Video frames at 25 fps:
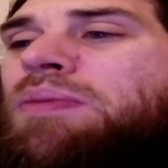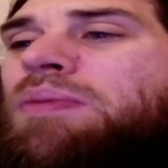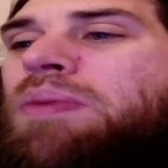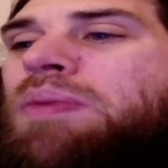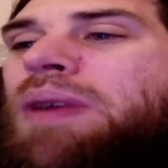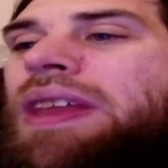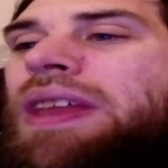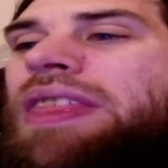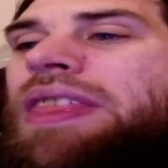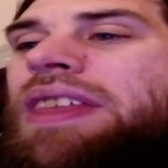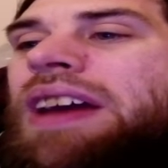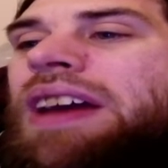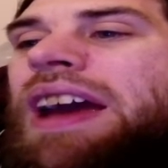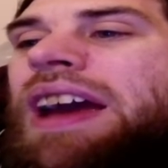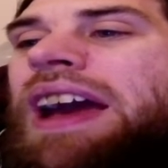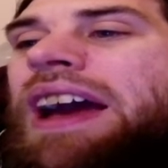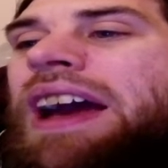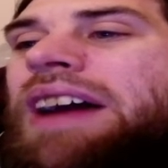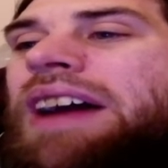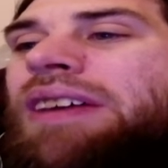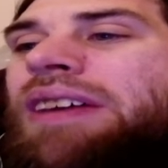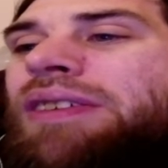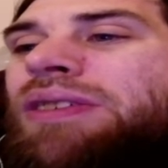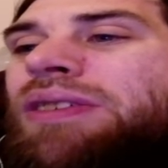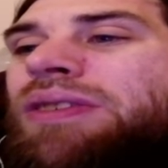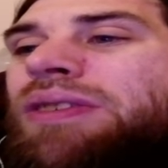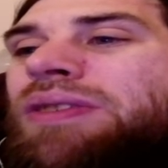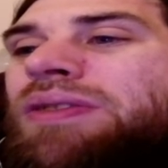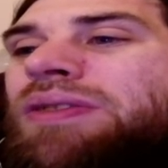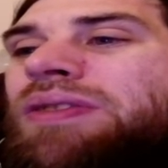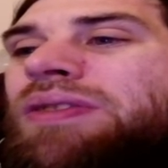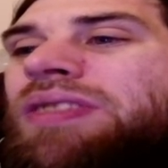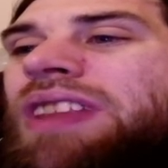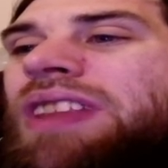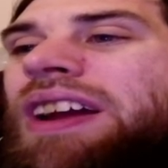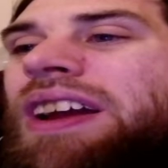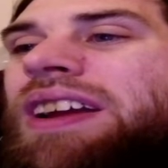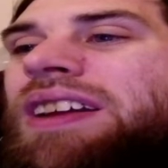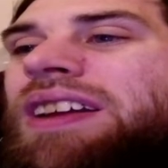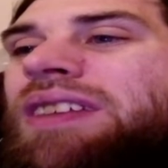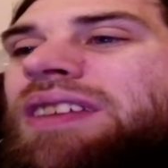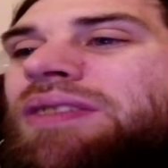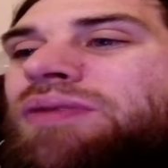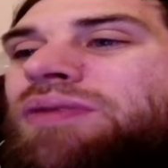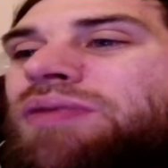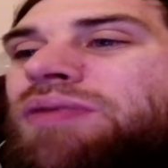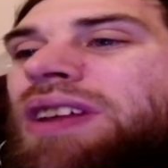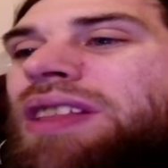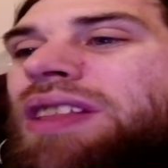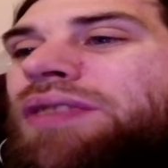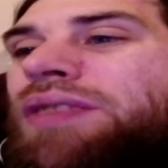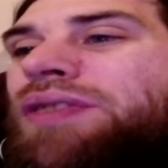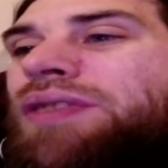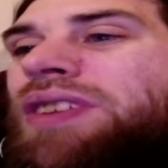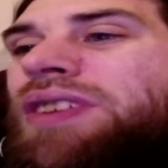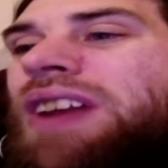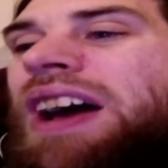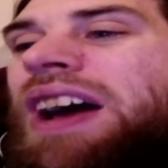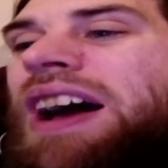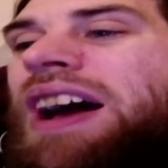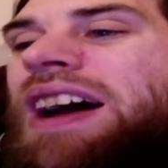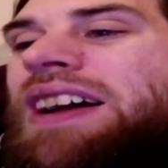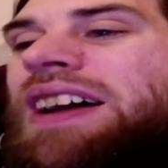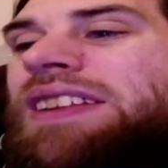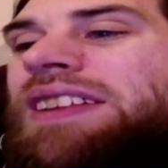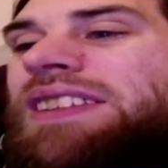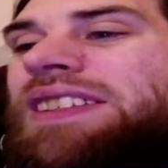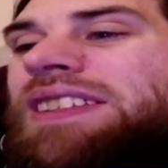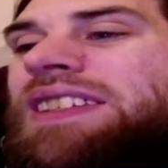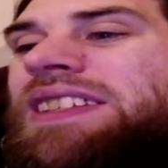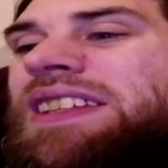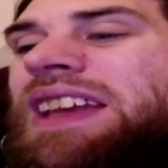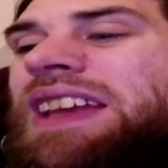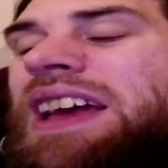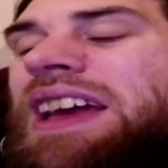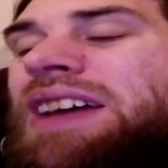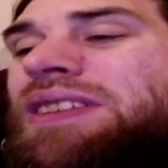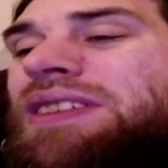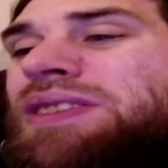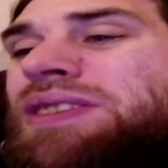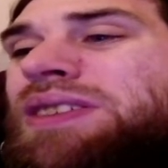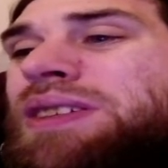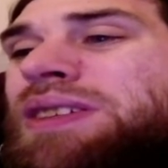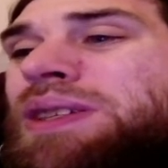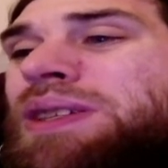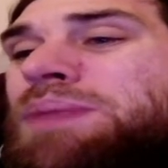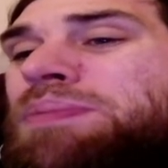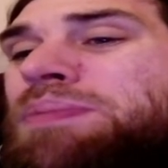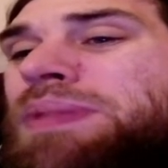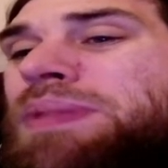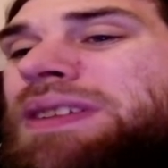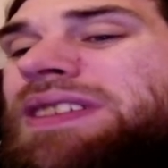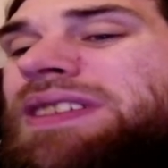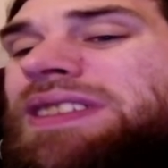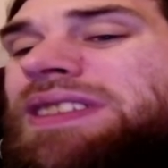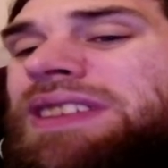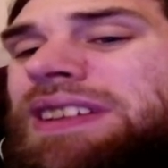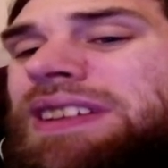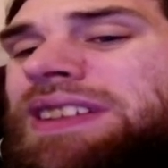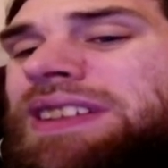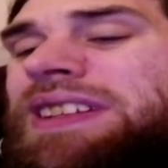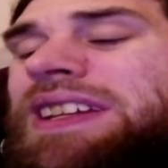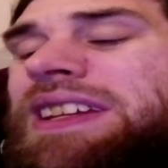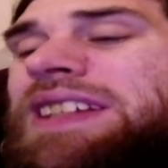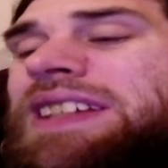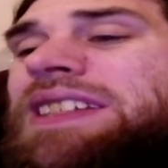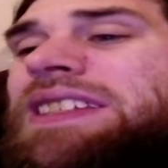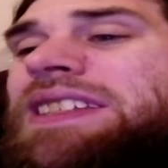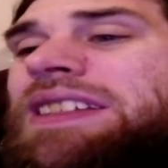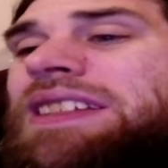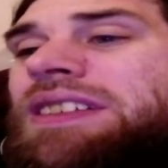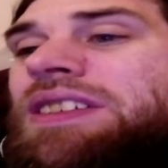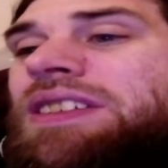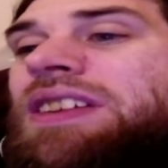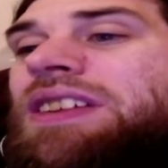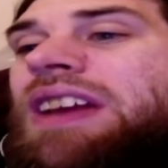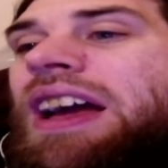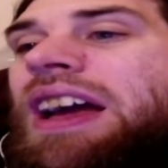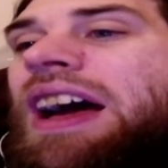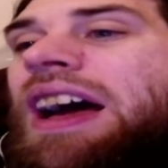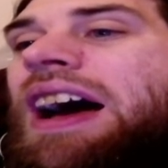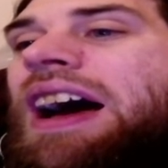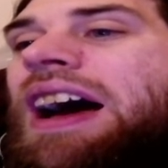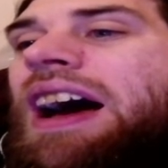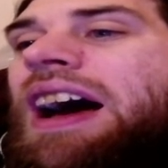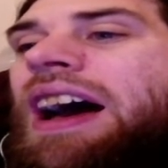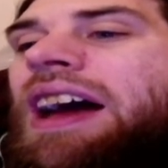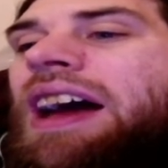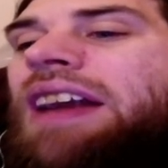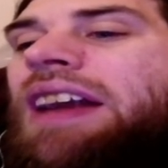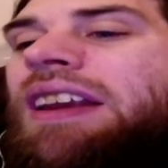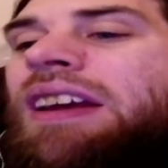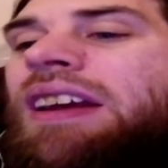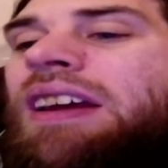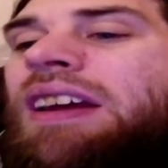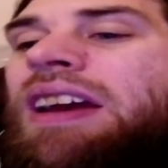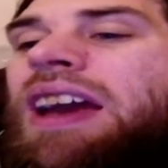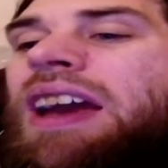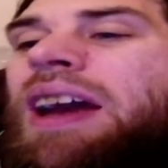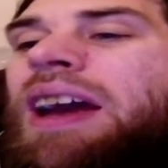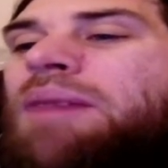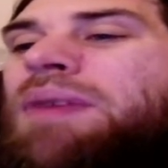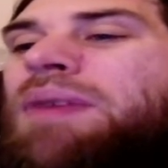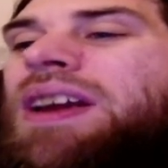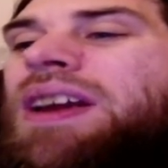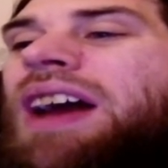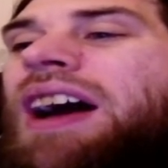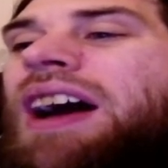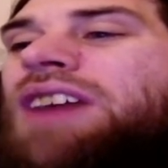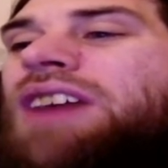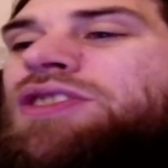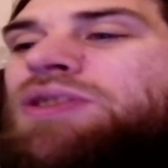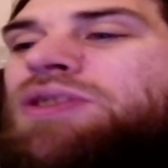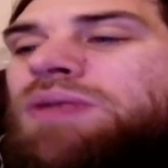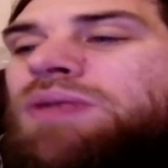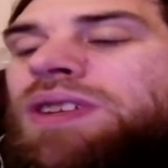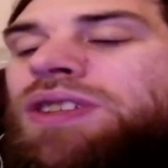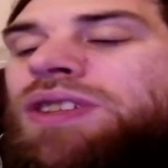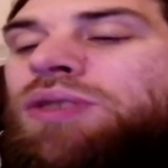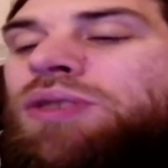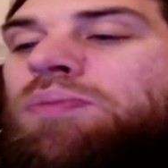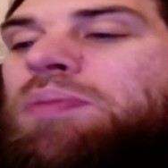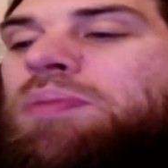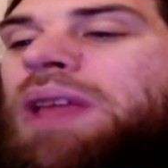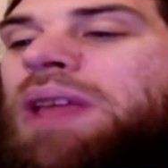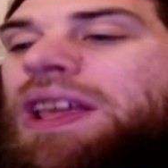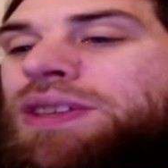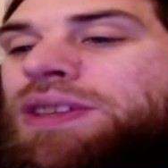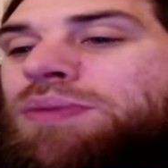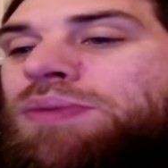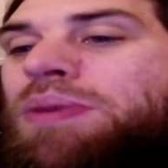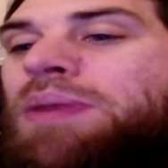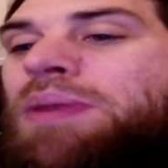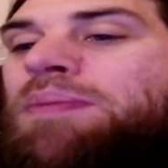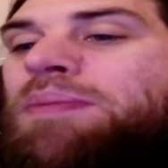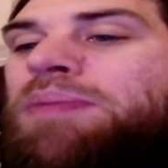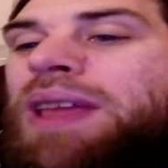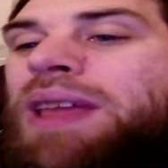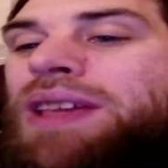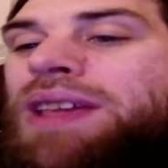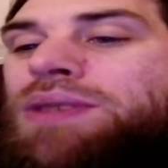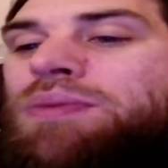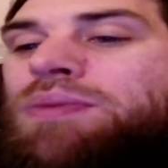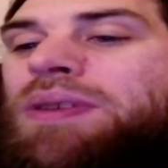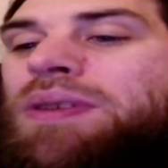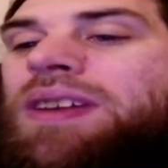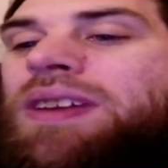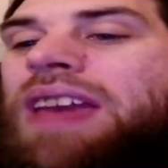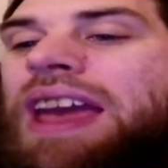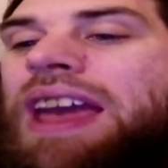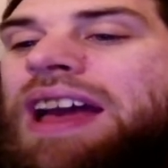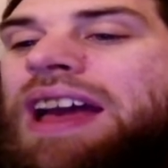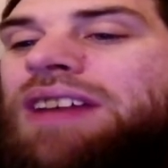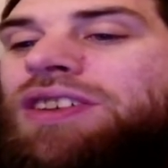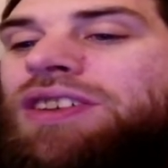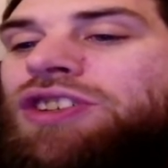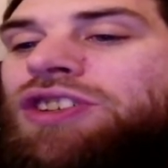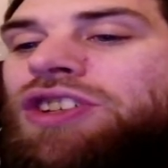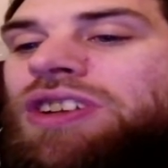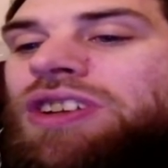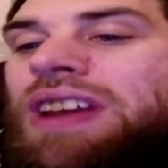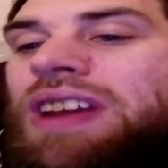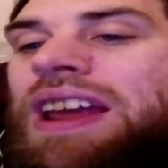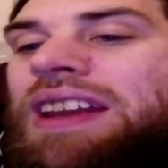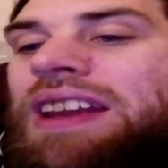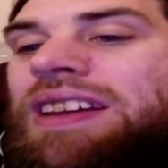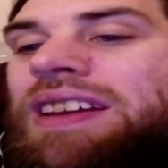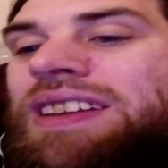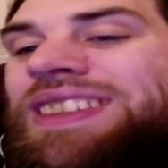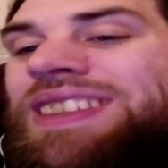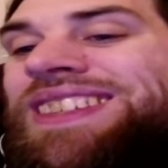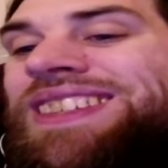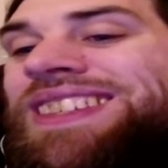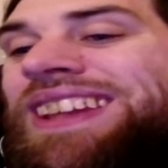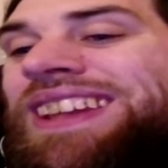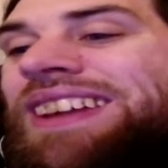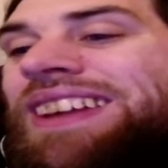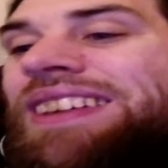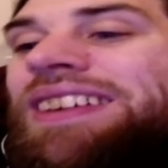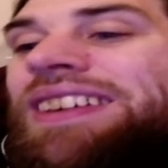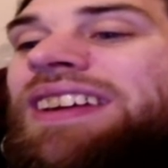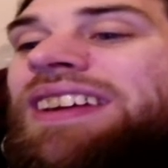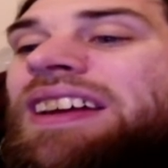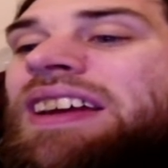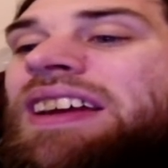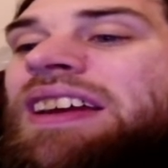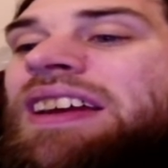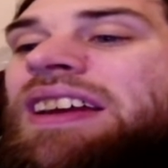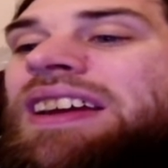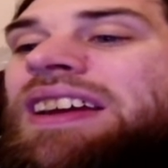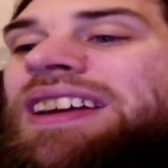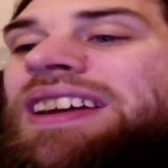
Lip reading: don't know how relevant Hardened Scouts is, but it's a decent card, and we are doing some +1/+1 counter shenanigans, so